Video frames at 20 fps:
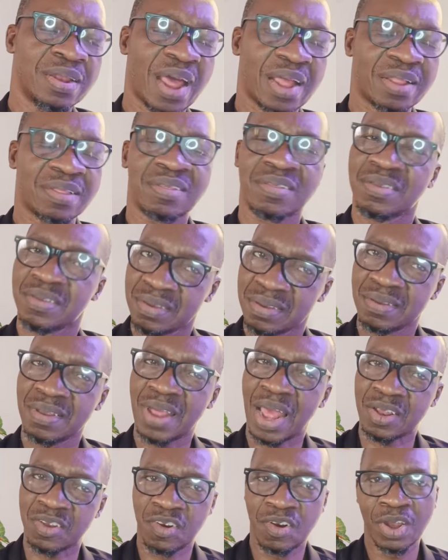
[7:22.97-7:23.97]
that's
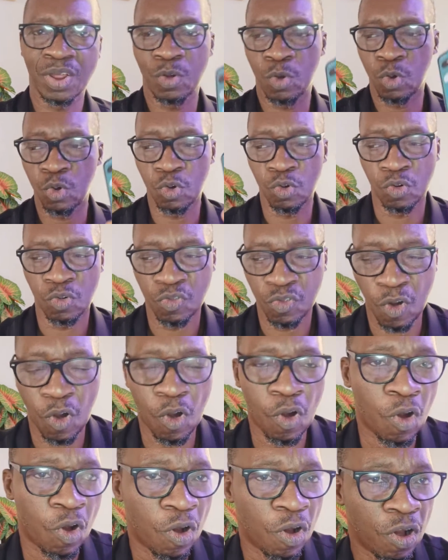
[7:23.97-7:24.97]
really cool
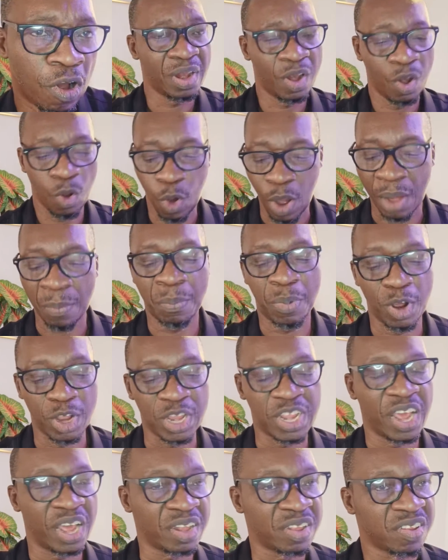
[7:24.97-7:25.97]
for a lower
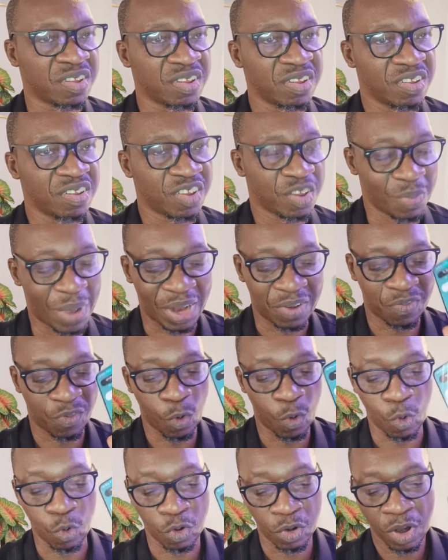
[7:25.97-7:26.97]
budget
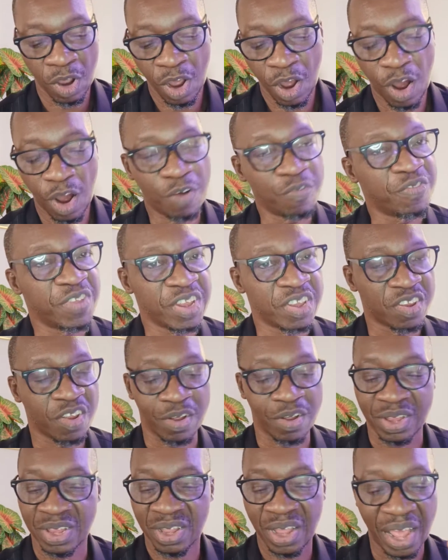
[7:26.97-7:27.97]
smartphone of this
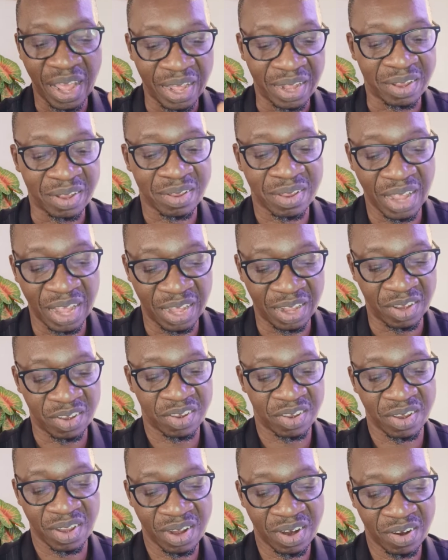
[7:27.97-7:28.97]
sort. It
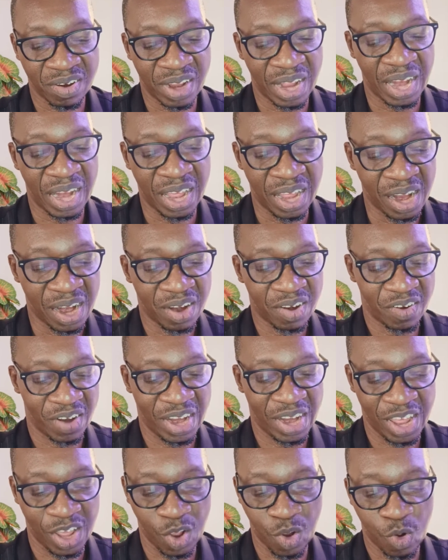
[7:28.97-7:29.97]
is really,
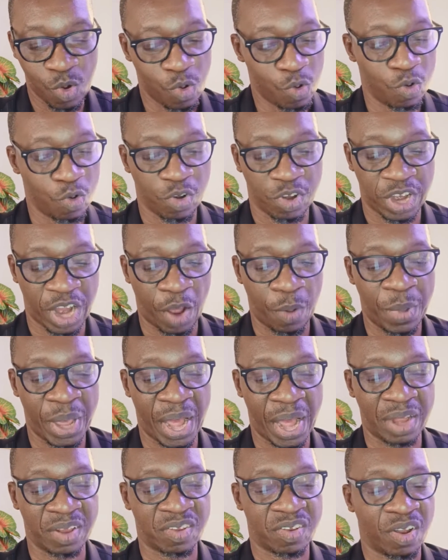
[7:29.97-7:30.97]
really cool.
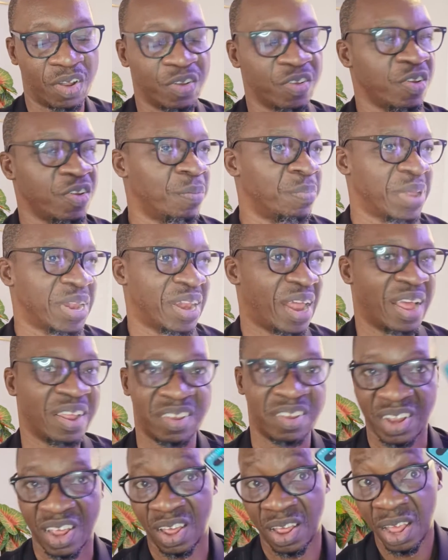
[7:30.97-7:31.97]
Xiaomi has done something
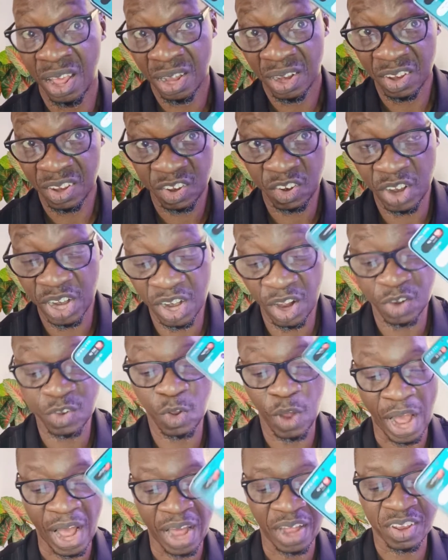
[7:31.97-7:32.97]
nice there. The screen
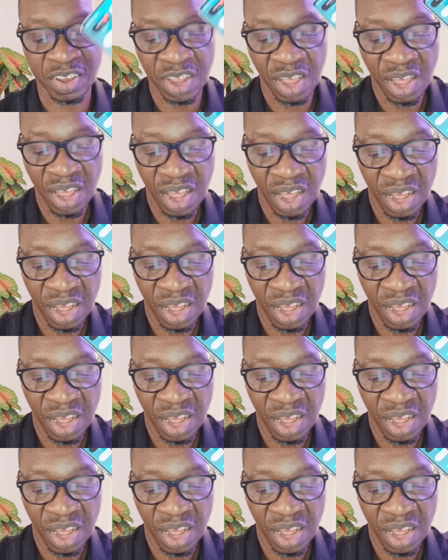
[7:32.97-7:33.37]
also has